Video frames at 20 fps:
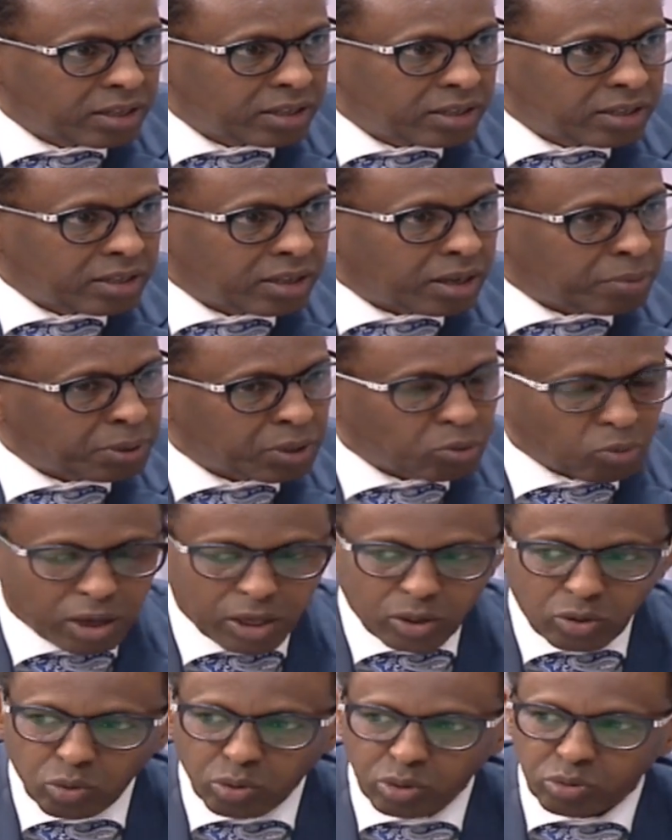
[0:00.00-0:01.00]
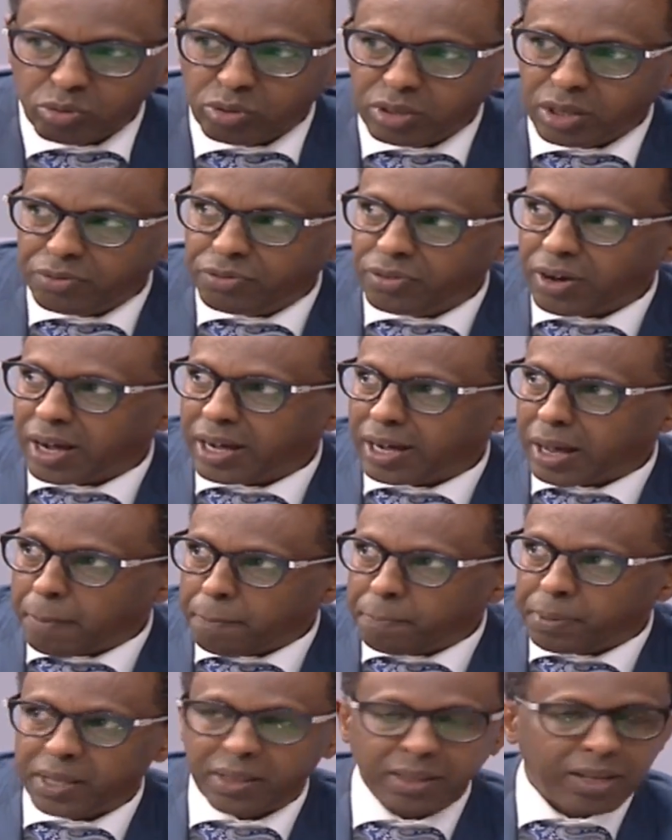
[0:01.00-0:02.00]
I mean, why do you want to give a
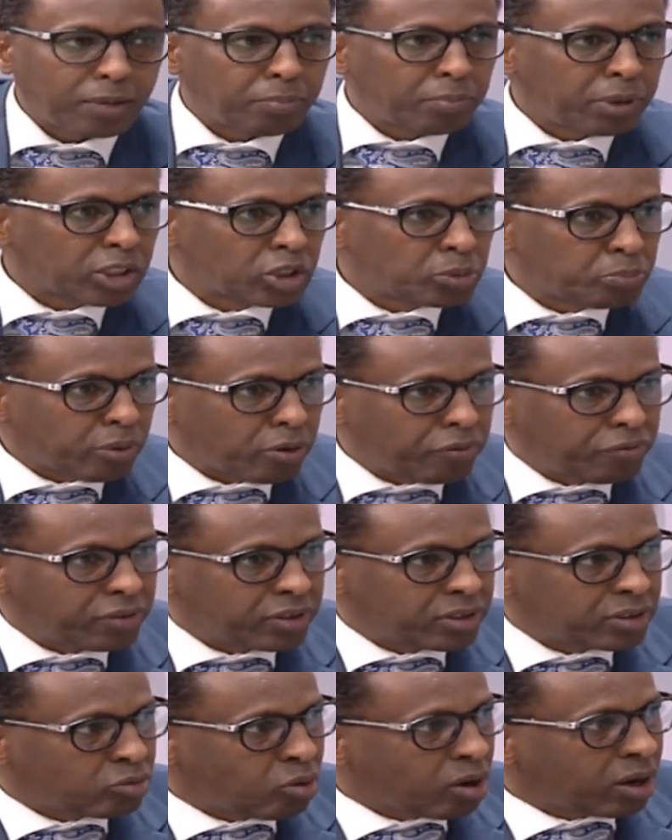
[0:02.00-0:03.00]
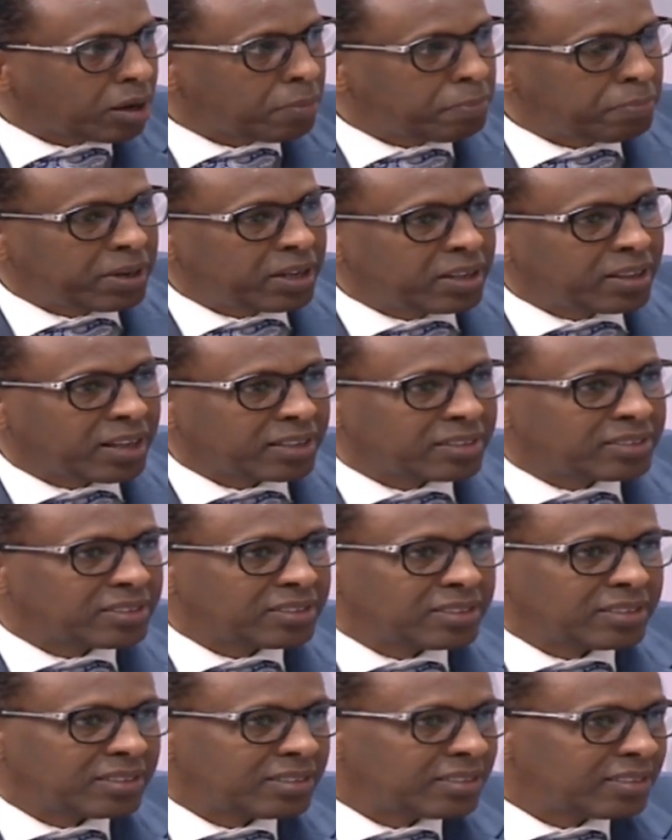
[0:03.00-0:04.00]
company that makes profit to a company that's...